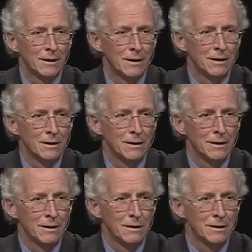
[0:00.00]

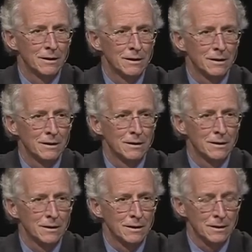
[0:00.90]

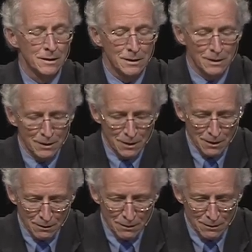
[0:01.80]

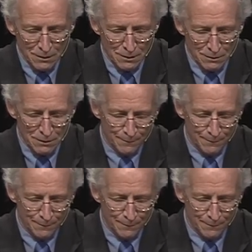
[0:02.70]
(no one is talking)